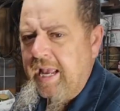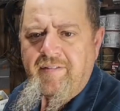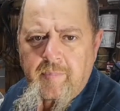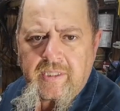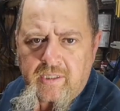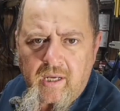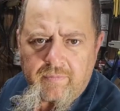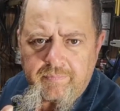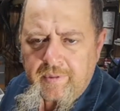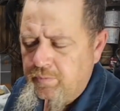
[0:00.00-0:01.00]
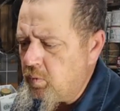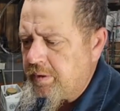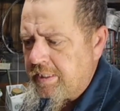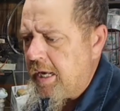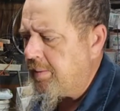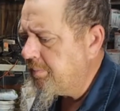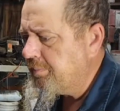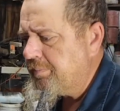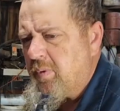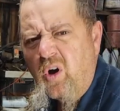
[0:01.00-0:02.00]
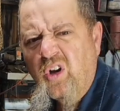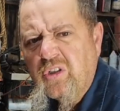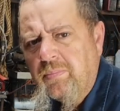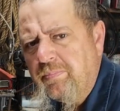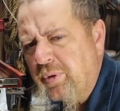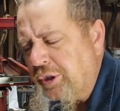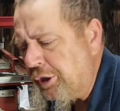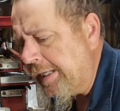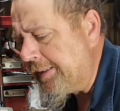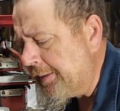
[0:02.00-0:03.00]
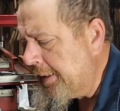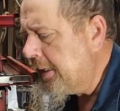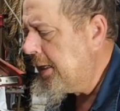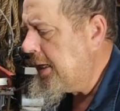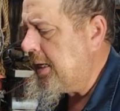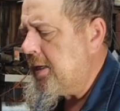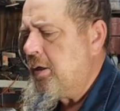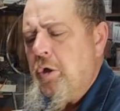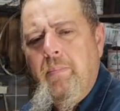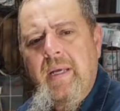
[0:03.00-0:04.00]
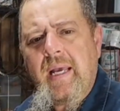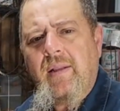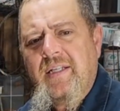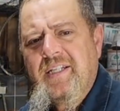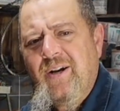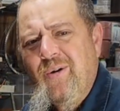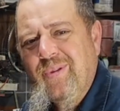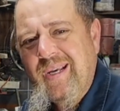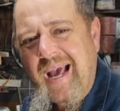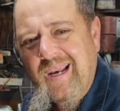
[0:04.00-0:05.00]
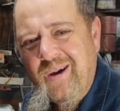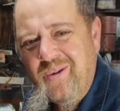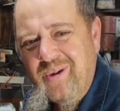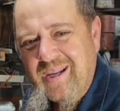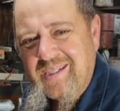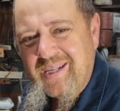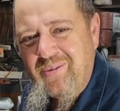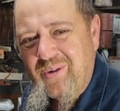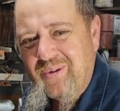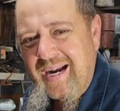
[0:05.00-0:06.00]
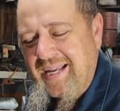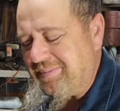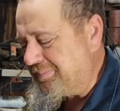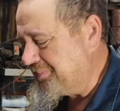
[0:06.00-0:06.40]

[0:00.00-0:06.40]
gave me stuff this one time. Awesome. Appreciate it. But yeah, let's get off the dyno and see where we're at.